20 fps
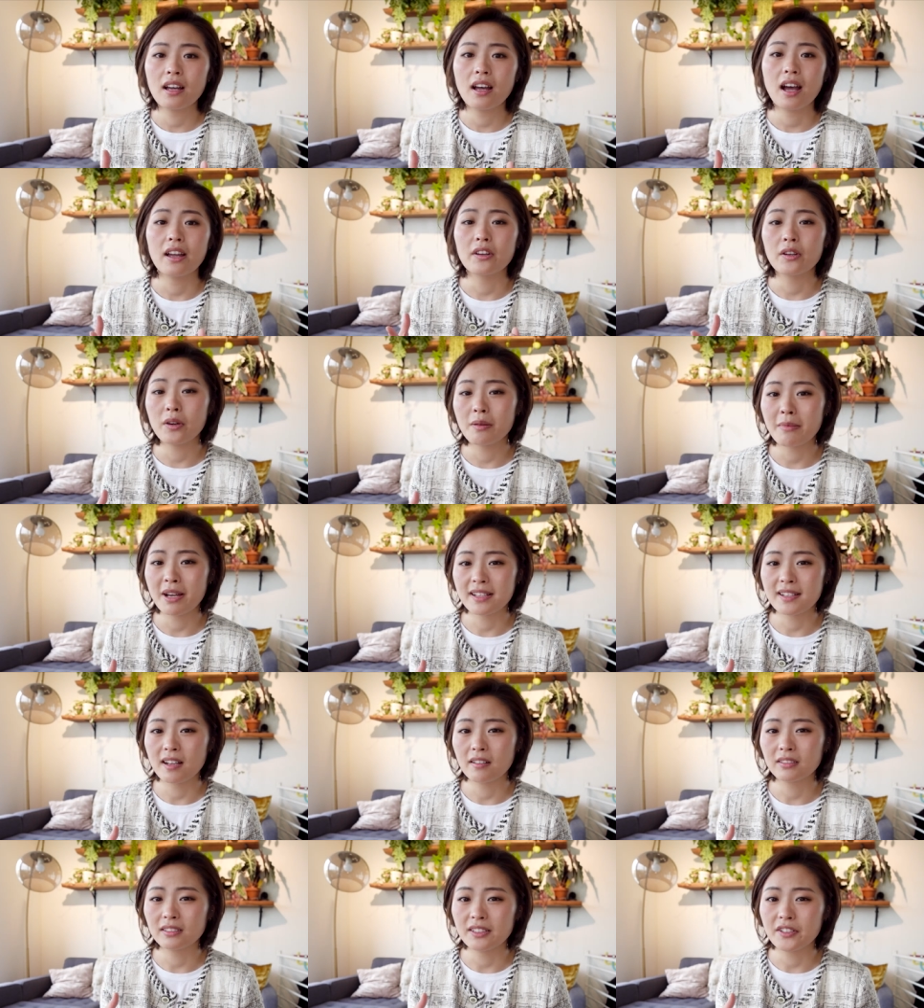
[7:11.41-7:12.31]
I know it might
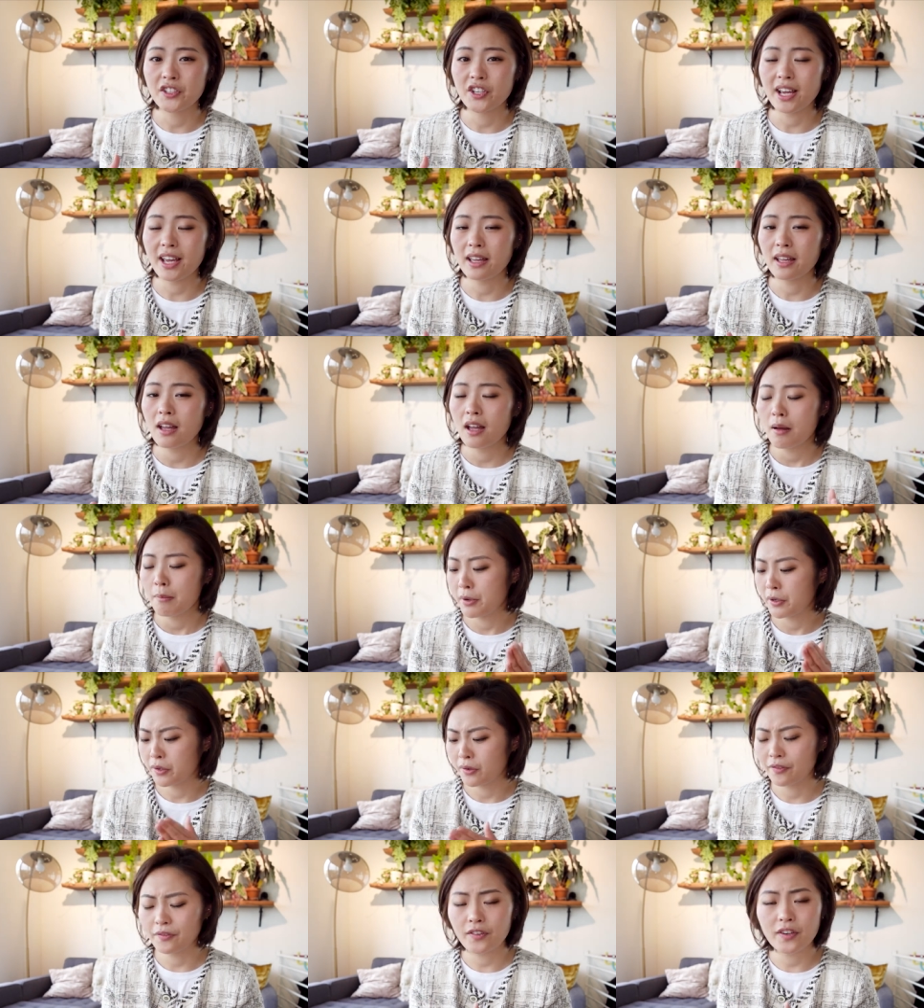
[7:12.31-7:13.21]
sound cliche,
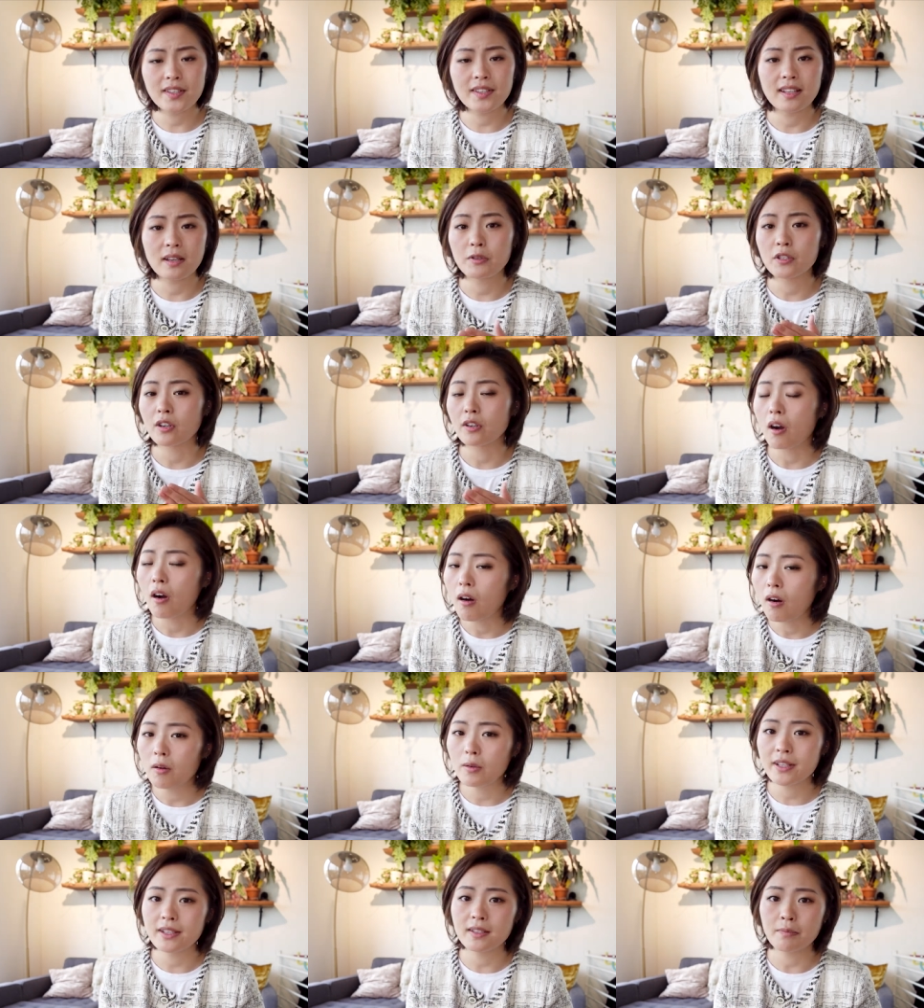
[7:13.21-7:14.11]
but your first step should
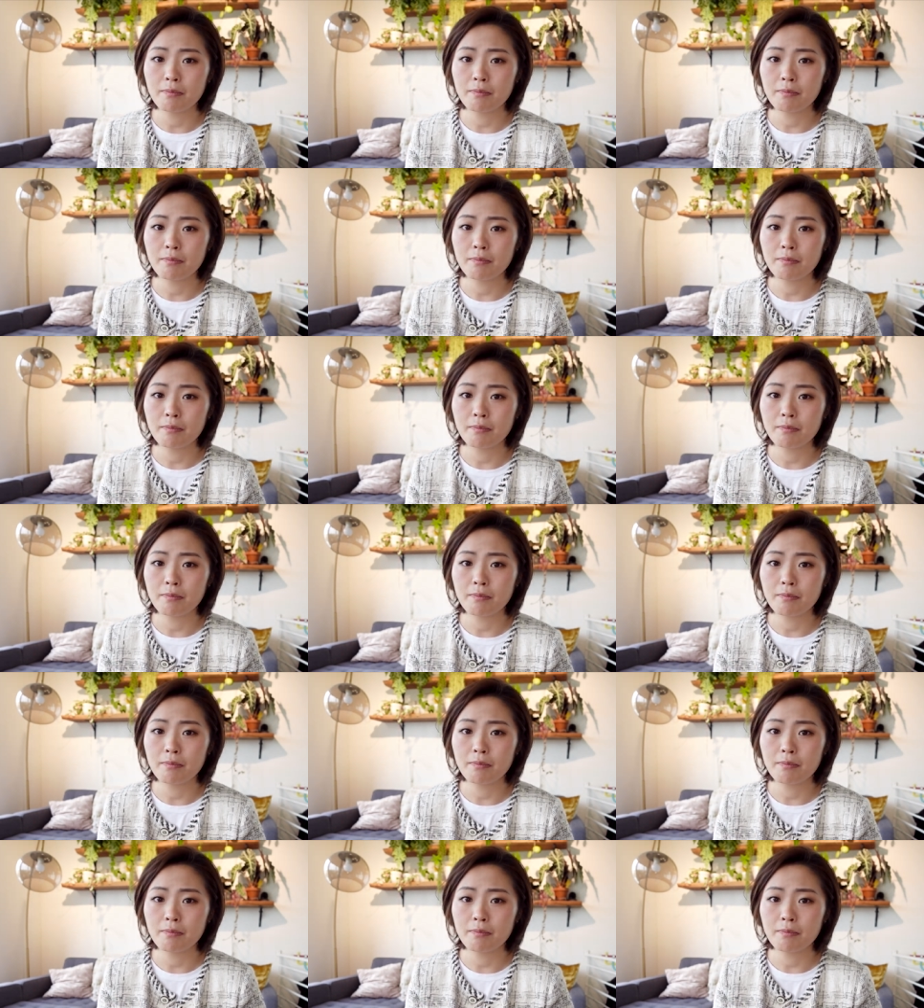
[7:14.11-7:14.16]
always